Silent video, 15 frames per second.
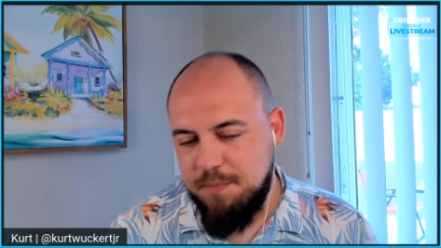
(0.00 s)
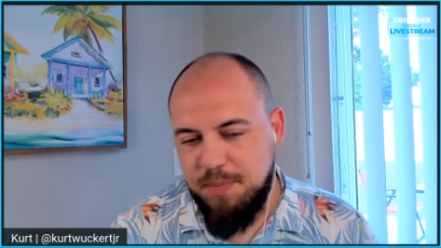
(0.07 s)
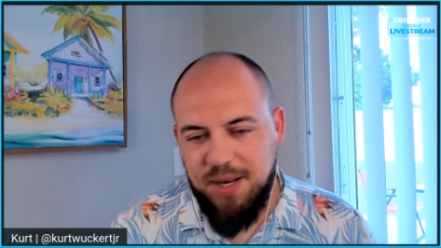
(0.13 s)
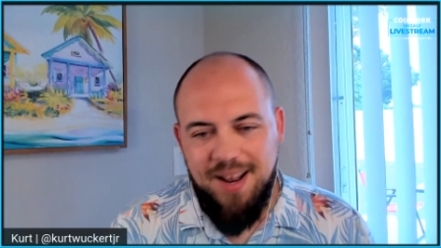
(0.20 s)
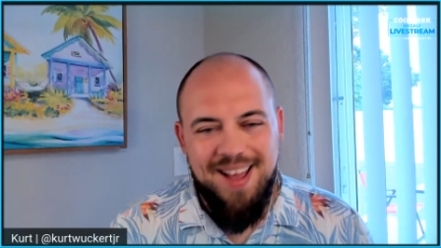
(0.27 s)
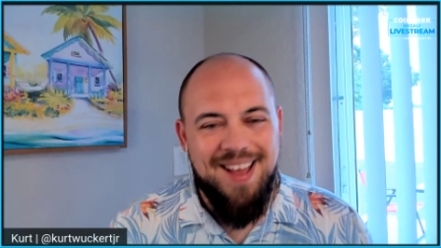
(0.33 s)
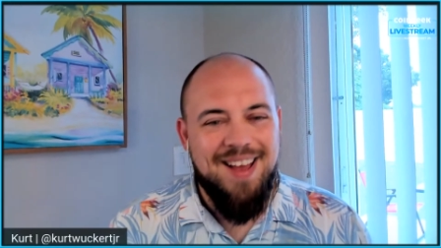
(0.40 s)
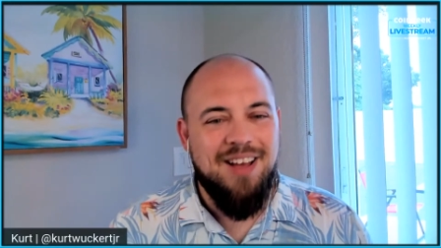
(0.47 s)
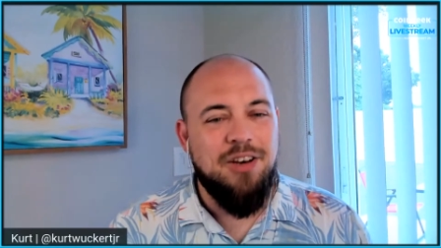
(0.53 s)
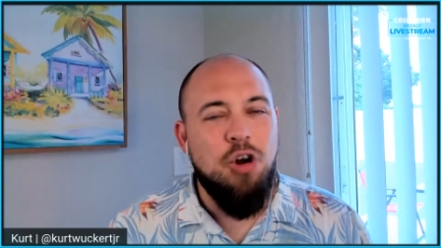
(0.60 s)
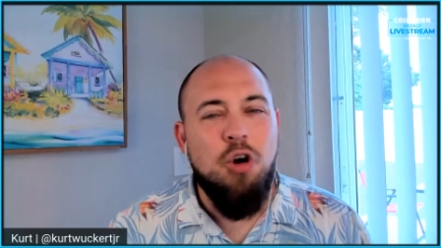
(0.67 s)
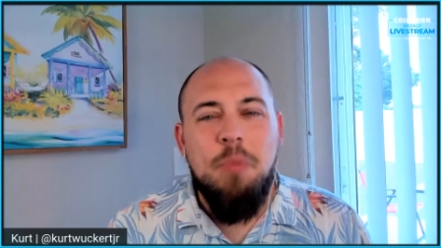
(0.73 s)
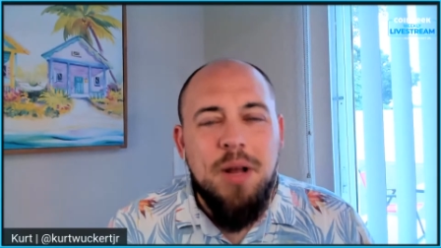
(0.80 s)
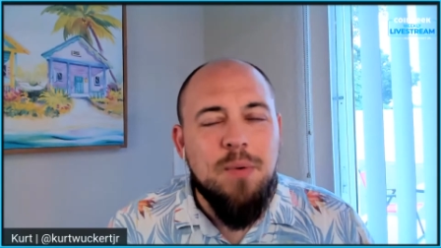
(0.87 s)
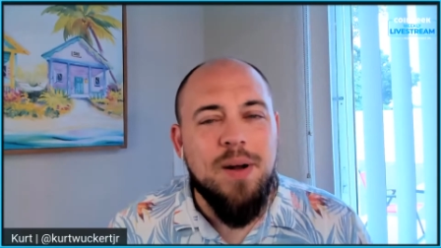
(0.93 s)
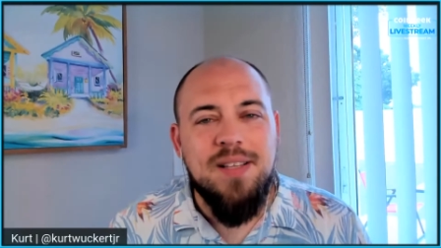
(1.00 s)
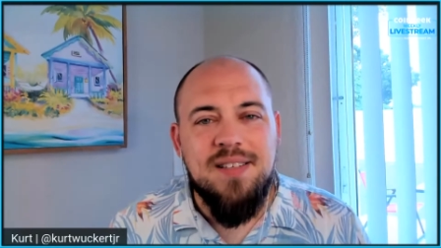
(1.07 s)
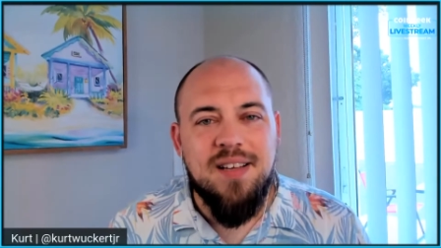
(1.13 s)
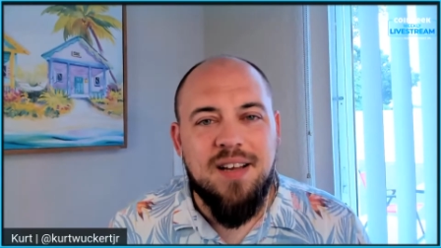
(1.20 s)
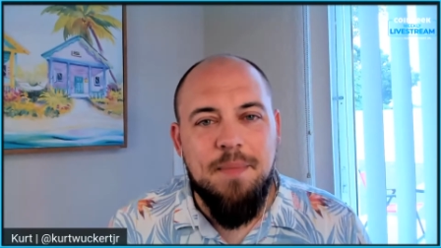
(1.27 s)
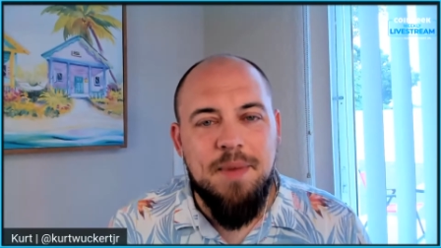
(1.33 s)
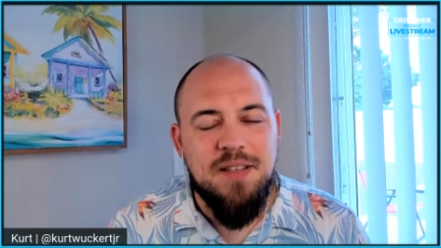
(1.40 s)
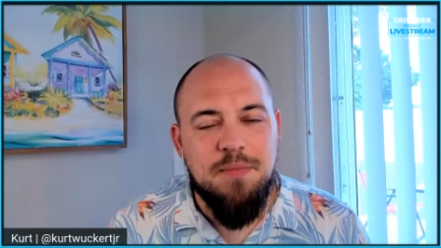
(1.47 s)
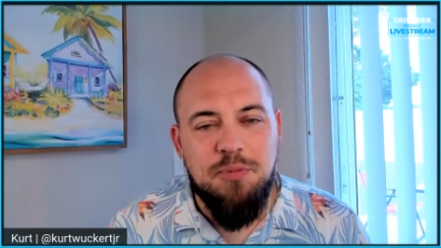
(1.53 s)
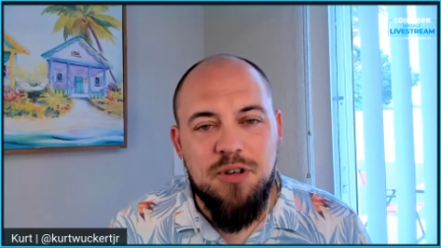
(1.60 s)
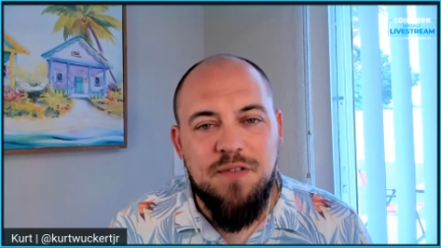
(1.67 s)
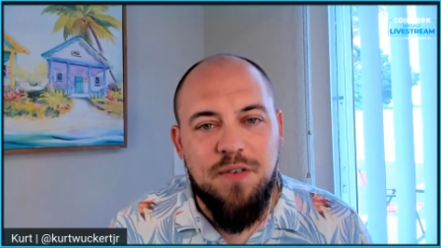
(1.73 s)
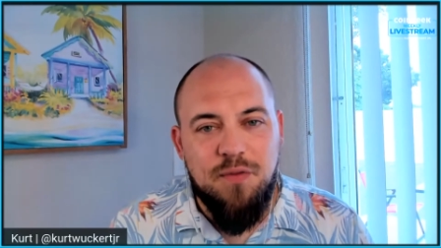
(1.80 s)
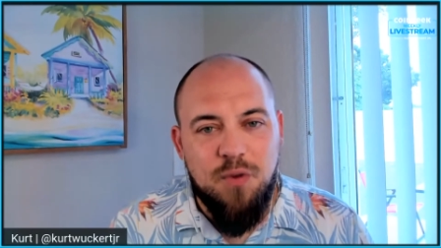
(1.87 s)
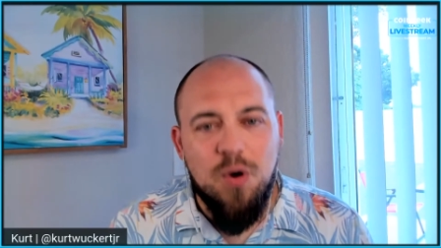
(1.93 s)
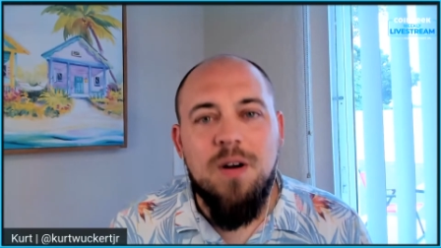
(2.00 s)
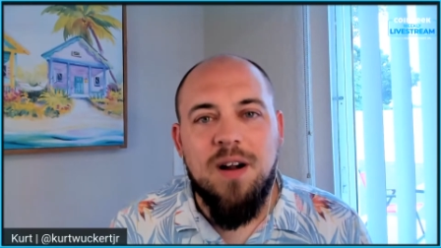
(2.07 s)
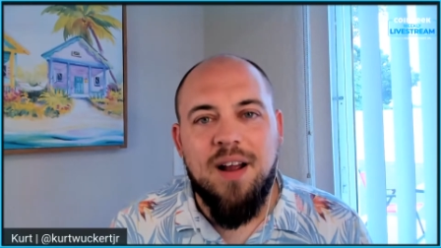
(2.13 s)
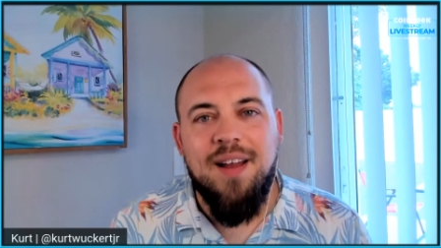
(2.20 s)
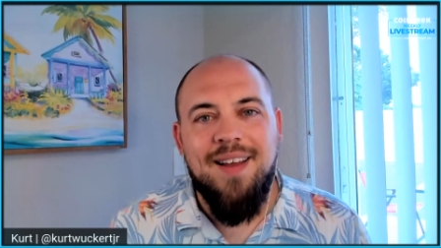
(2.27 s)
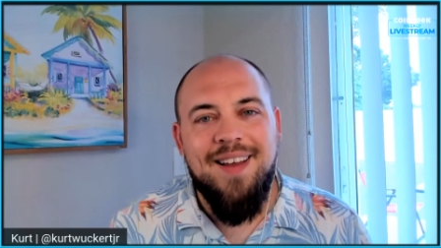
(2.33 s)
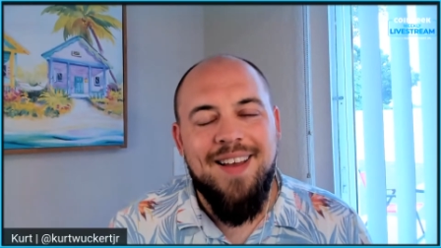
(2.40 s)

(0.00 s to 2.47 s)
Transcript: But nobody wants to commit to proof of work.